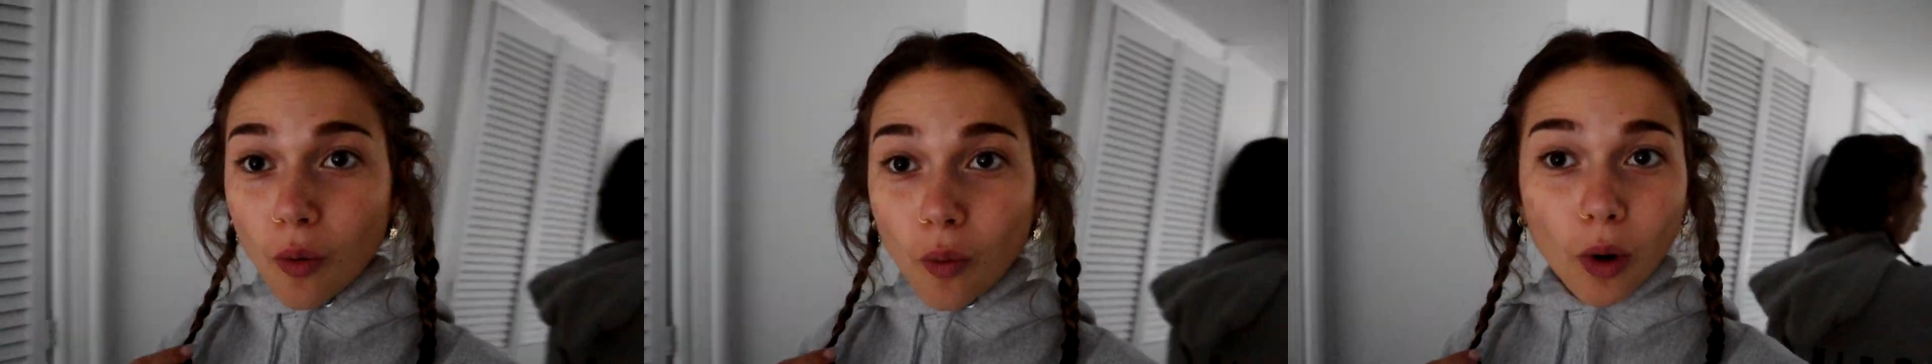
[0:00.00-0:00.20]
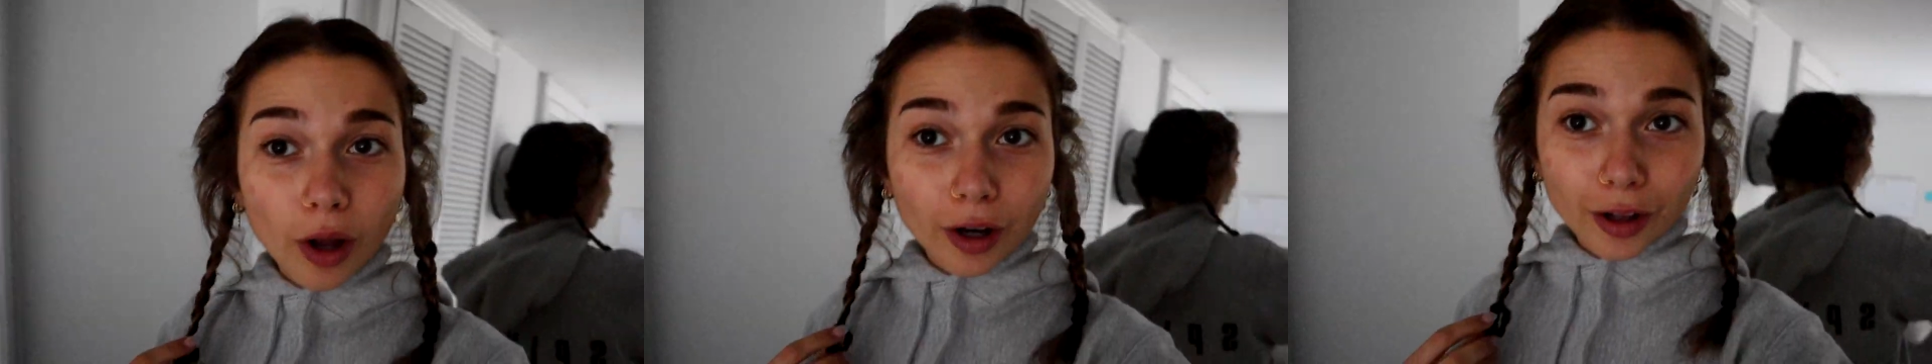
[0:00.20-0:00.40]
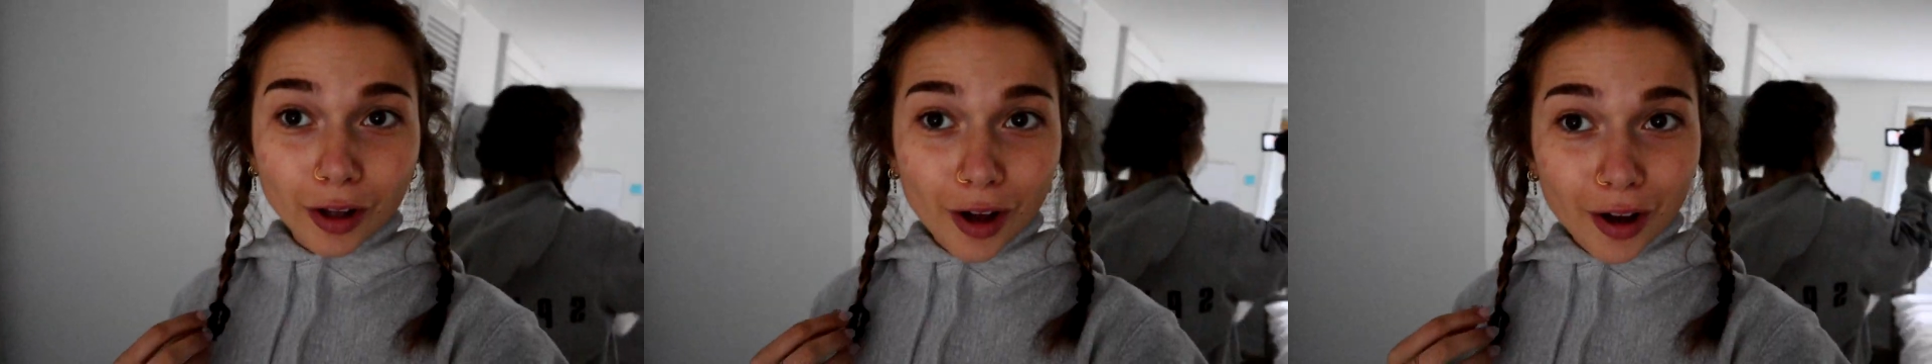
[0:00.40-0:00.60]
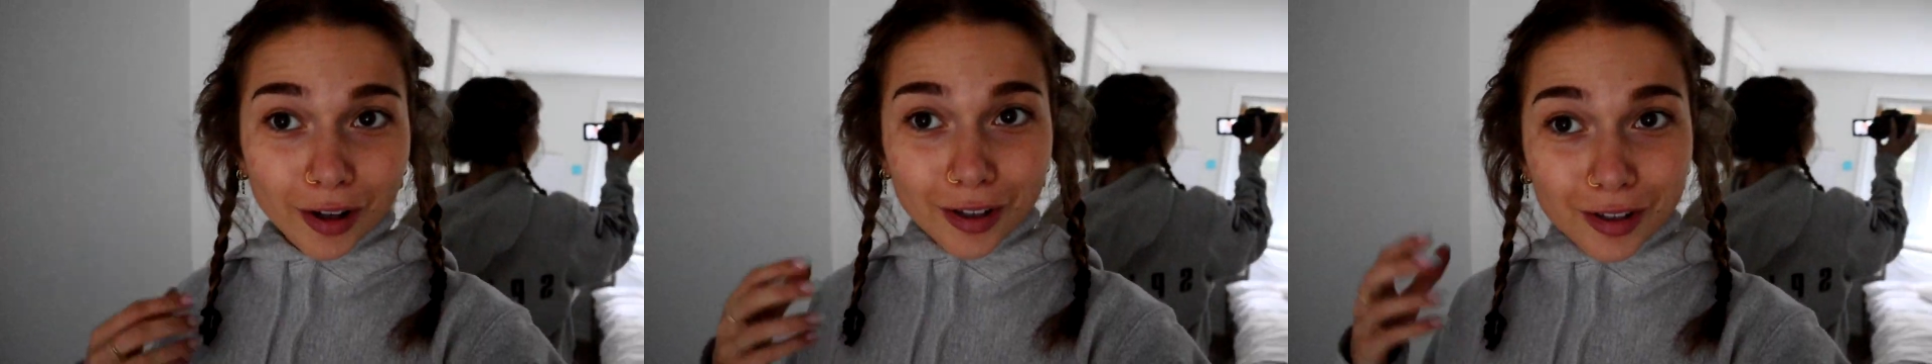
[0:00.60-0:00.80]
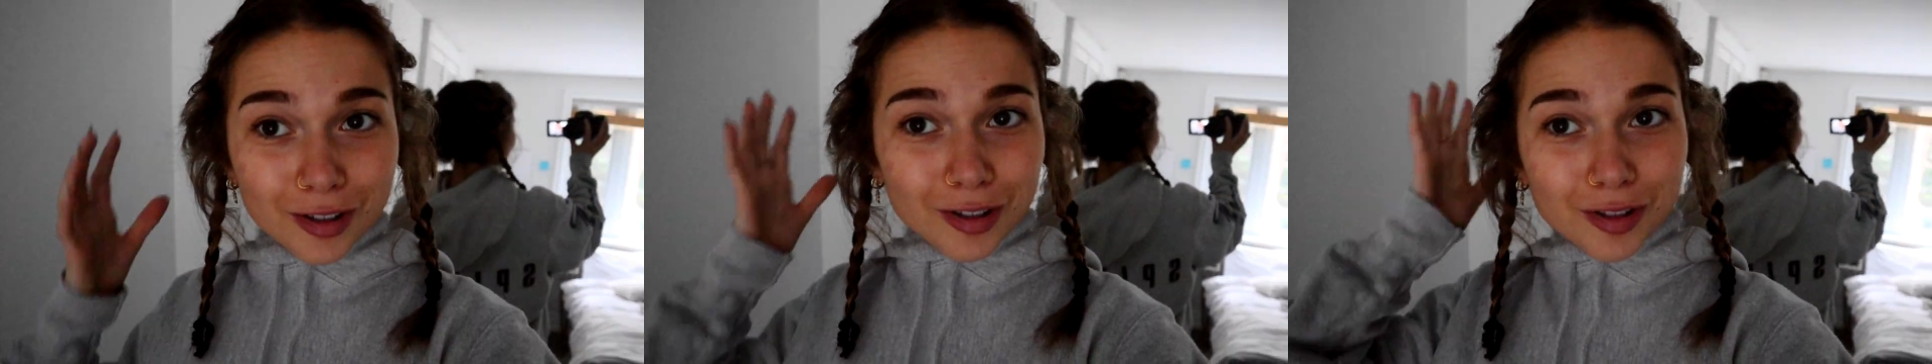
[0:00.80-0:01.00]
want to
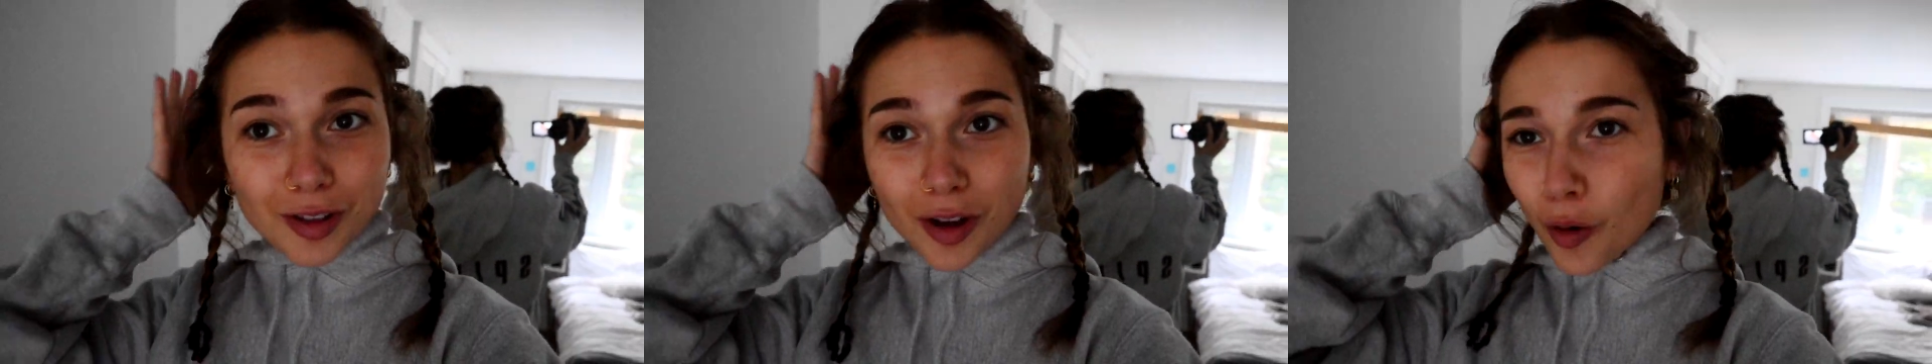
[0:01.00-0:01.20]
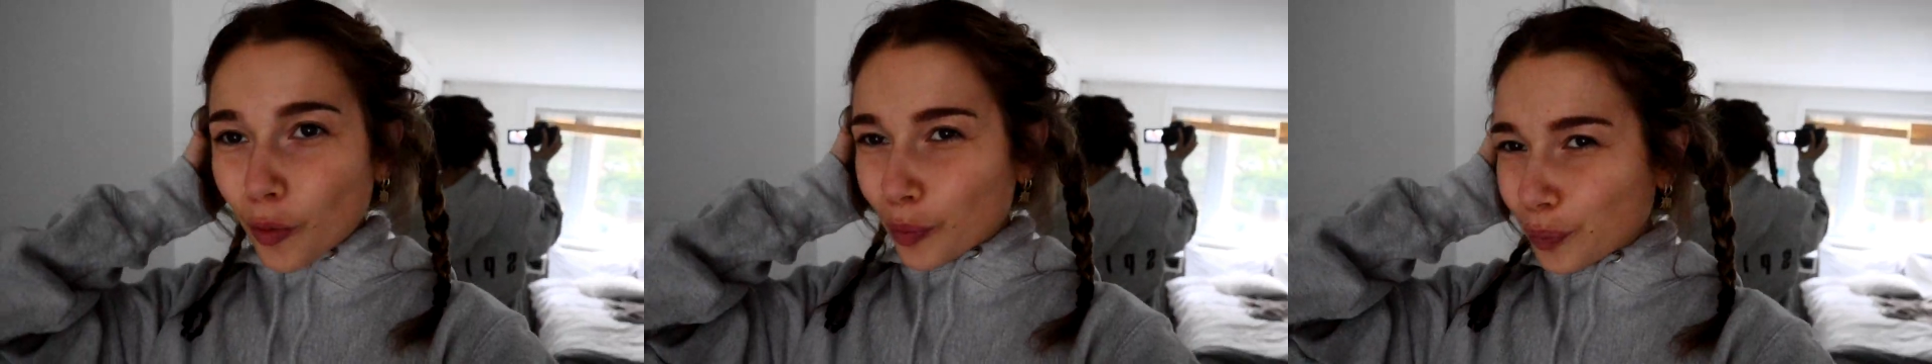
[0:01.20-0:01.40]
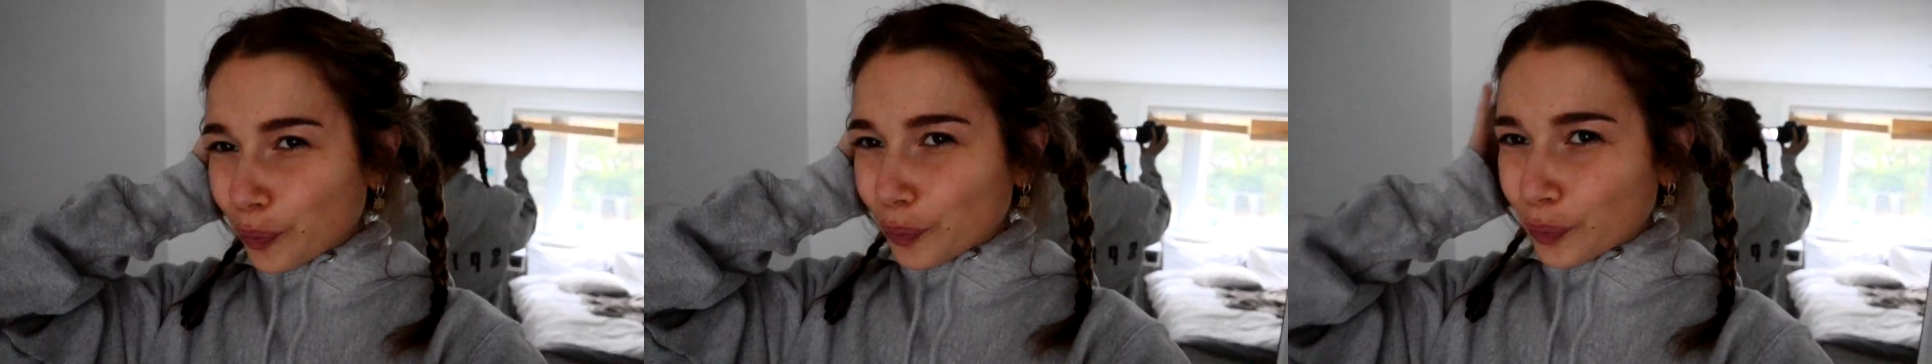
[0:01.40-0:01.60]
look, so,